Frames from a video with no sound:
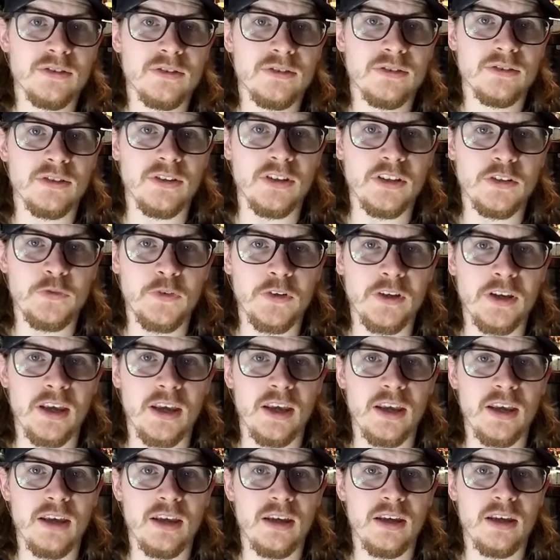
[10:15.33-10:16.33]
So this figure
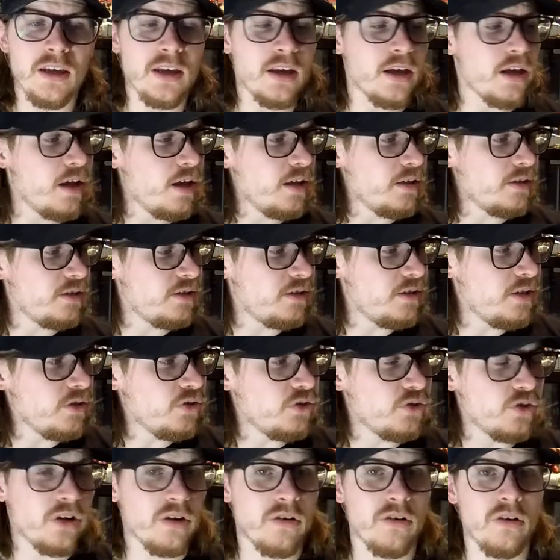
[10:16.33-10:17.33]
here, uh, Din
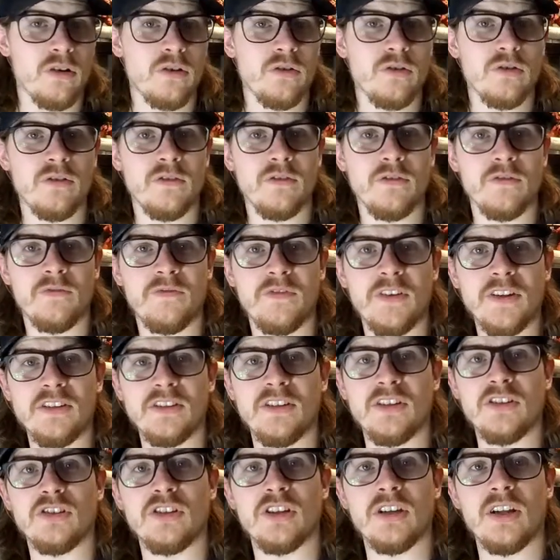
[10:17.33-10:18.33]
Djarin
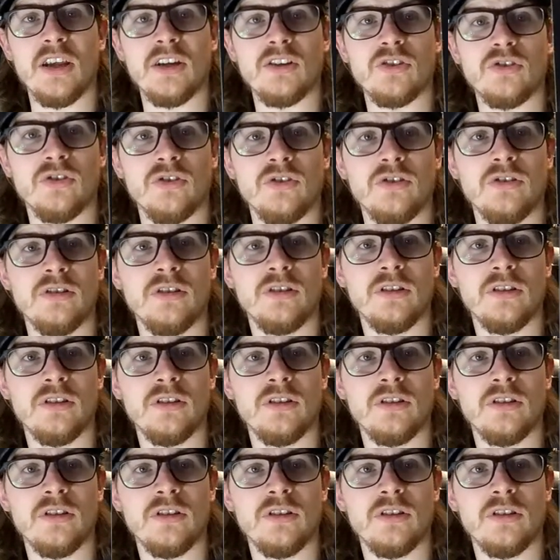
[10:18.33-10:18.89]
Vintage Collection.